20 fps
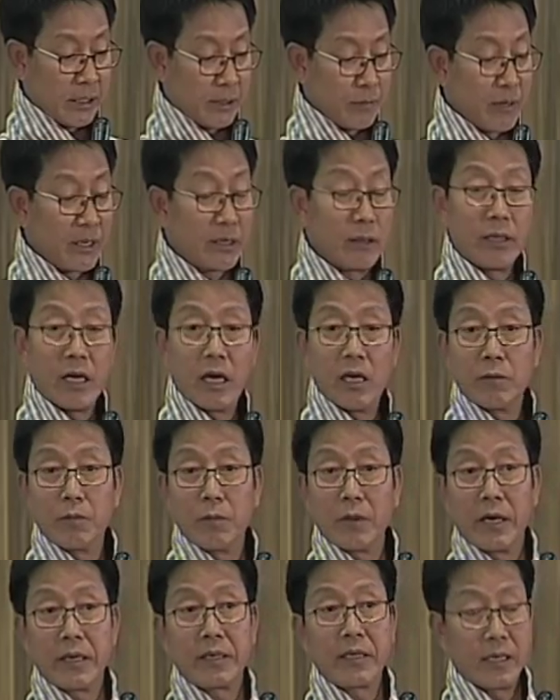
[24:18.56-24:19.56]
Madeleine
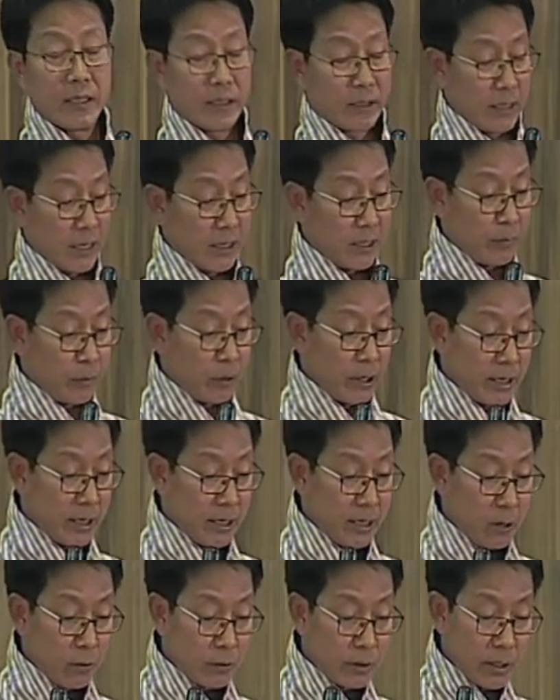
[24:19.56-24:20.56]
Albright has rightly pointed
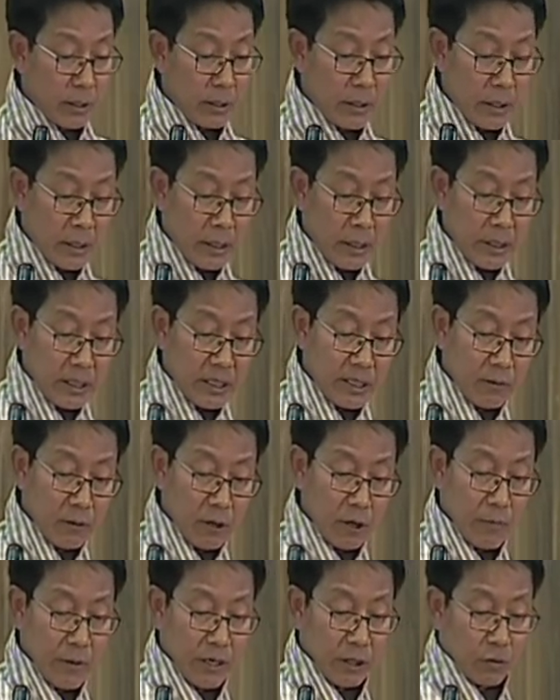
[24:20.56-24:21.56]
out,
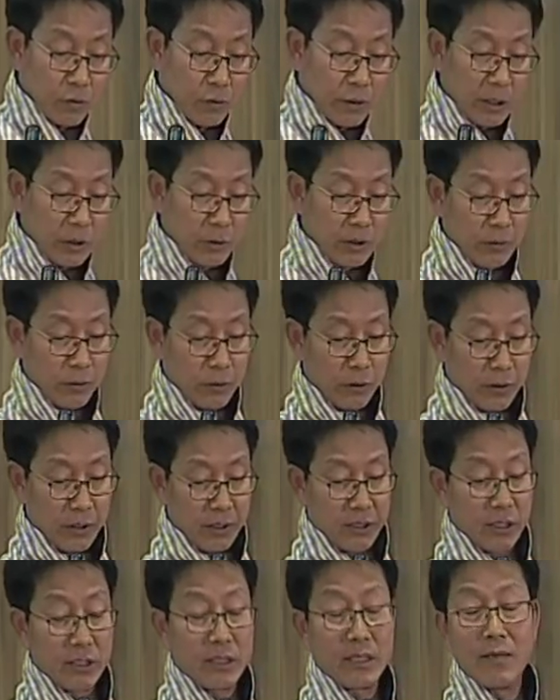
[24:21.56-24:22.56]
development without
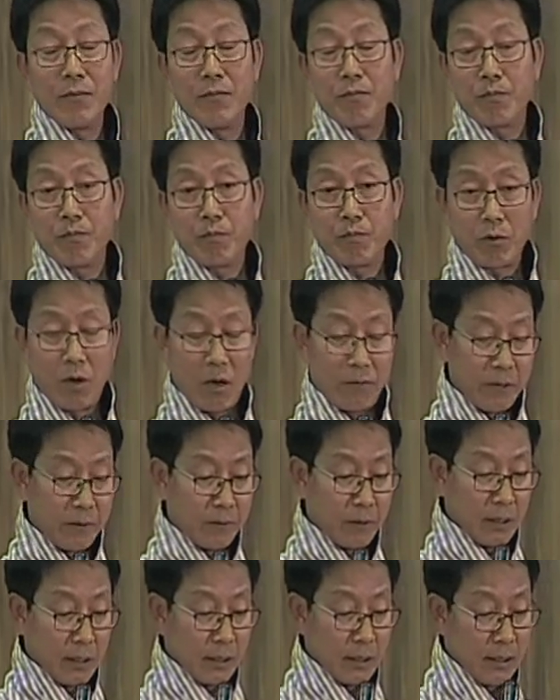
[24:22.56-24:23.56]
democracy is
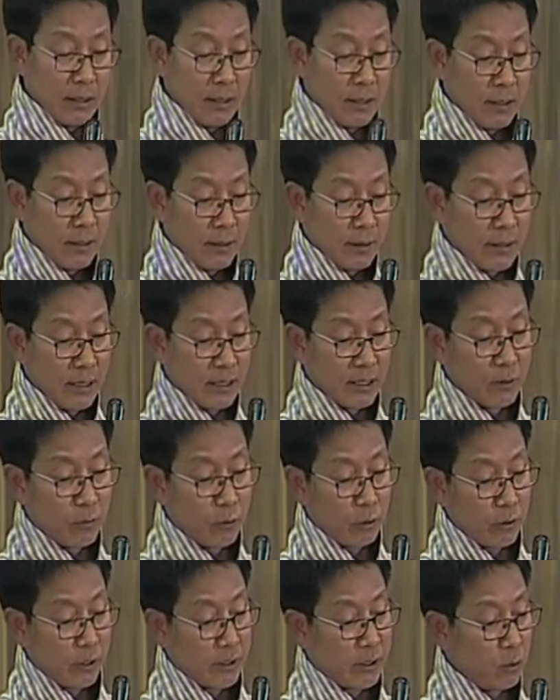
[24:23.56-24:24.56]
improbable. The
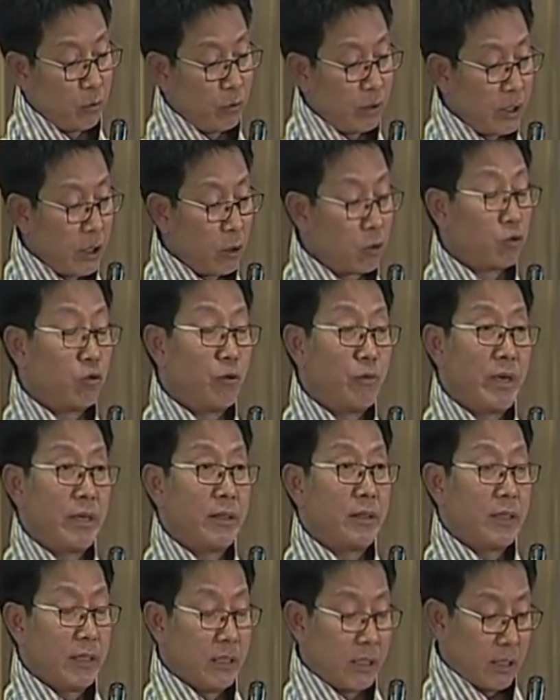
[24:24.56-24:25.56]
democracy without women
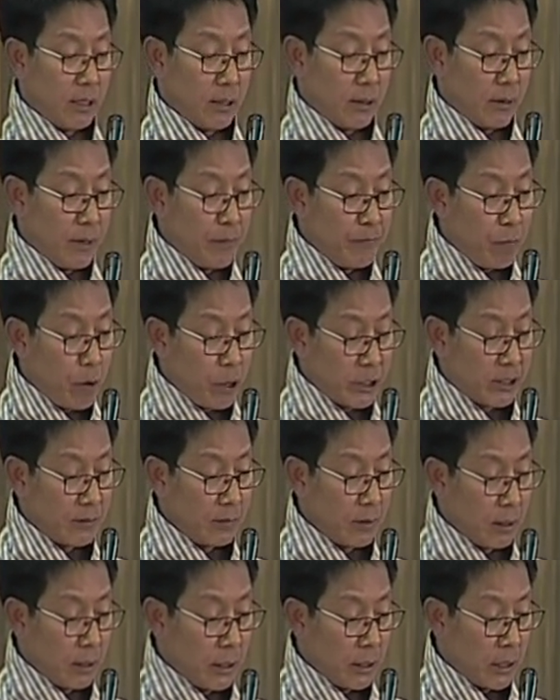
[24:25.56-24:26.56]
is
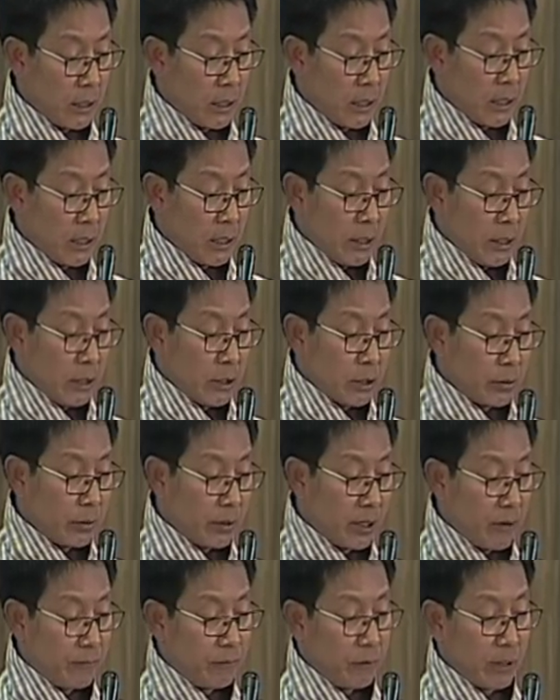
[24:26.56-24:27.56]
impossible. So
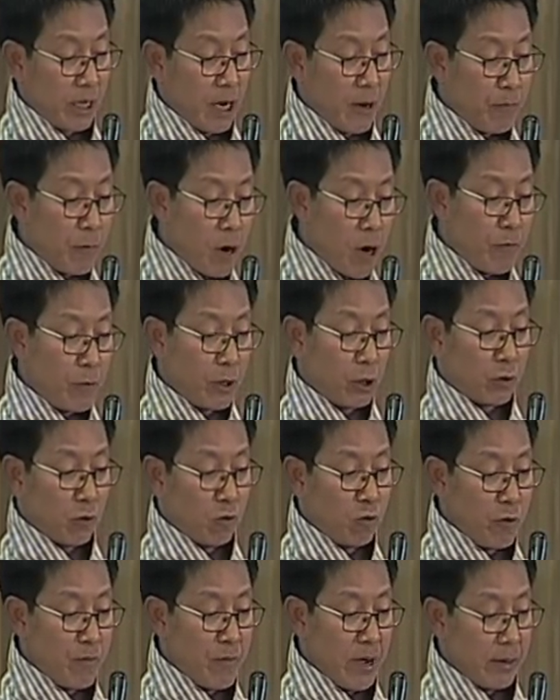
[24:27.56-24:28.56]
therefore, the empowerment of
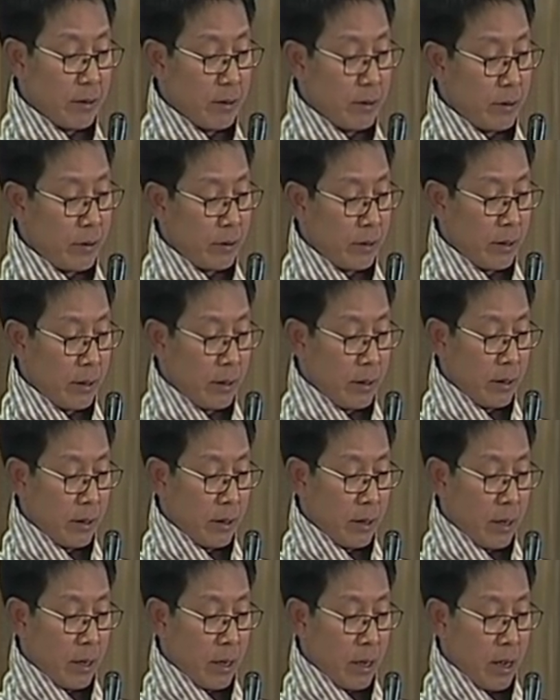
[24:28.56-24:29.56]
women
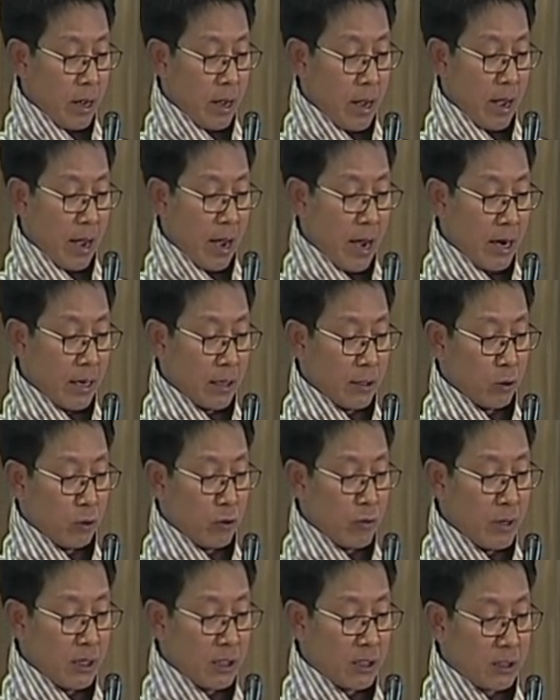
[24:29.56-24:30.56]
and
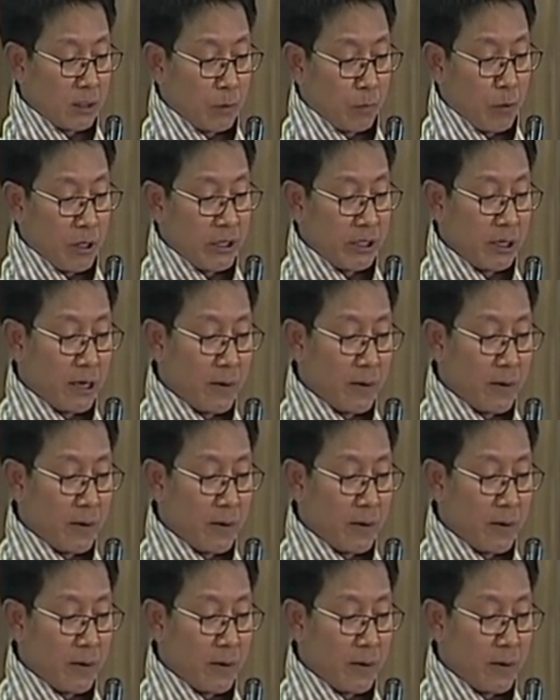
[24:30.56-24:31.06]
women's political